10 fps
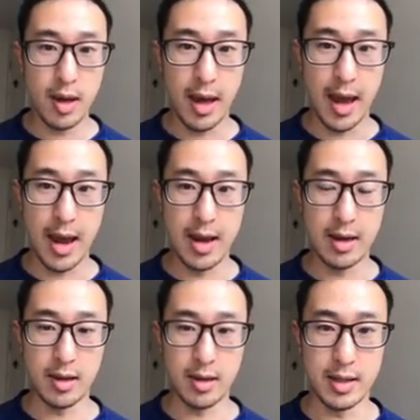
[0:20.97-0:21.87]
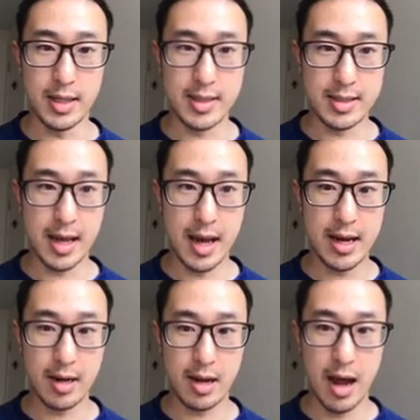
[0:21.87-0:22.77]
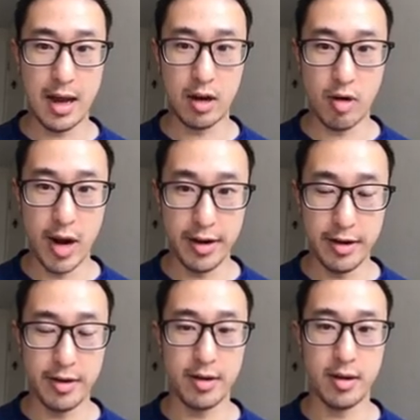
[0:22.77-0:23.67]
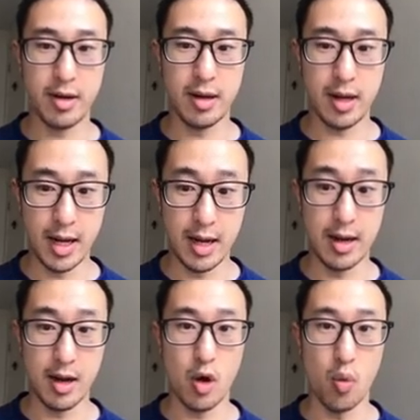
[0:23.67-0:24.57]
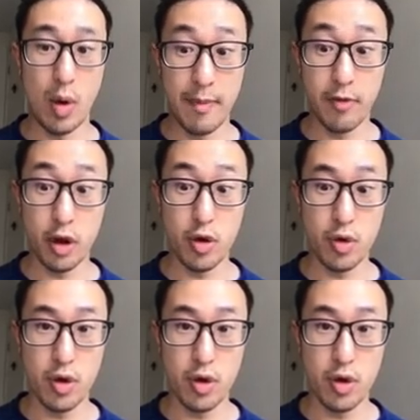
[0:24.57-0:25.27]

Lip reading: And this site I created in Webflow